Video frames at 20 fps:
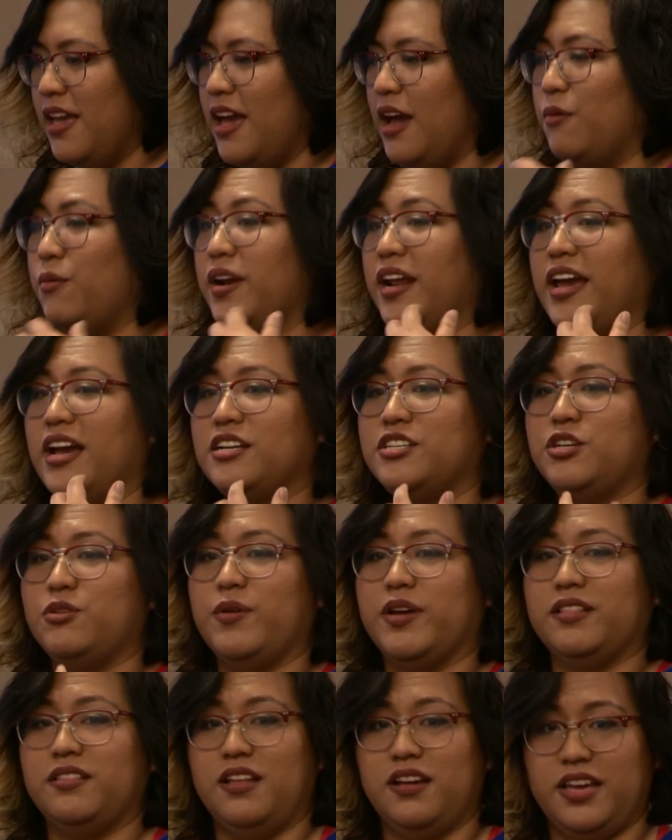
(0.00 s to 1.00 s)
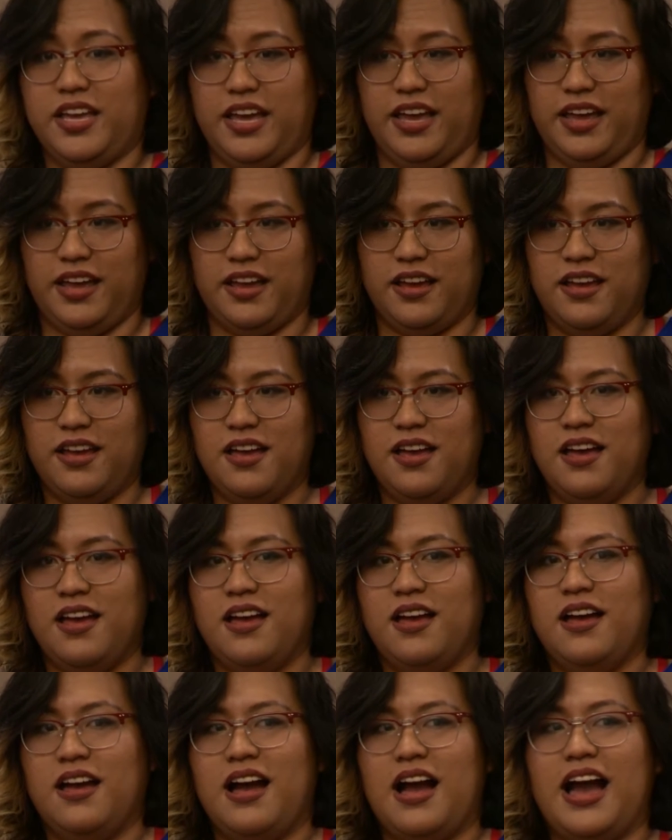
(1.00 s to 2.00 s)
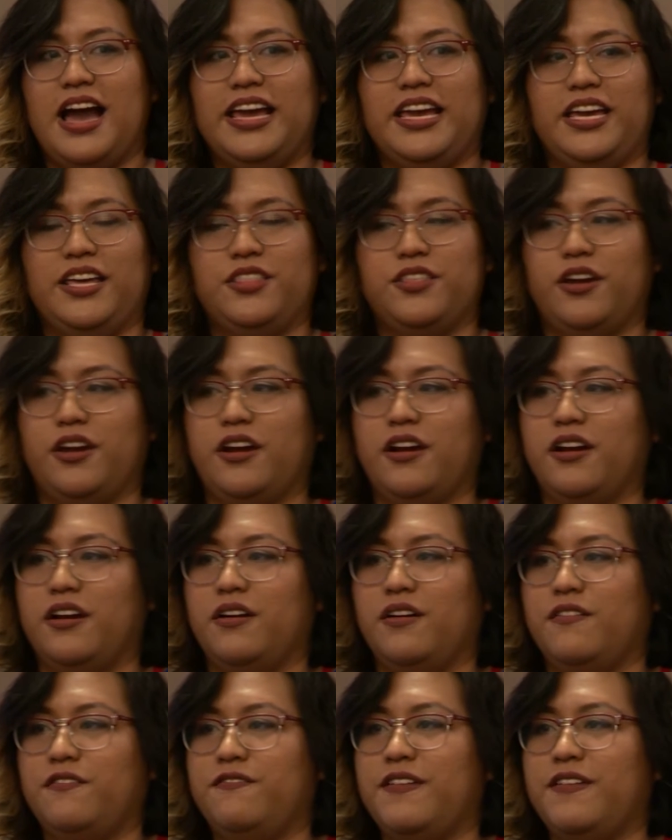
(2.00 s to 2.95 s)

And when I actually went looking, I either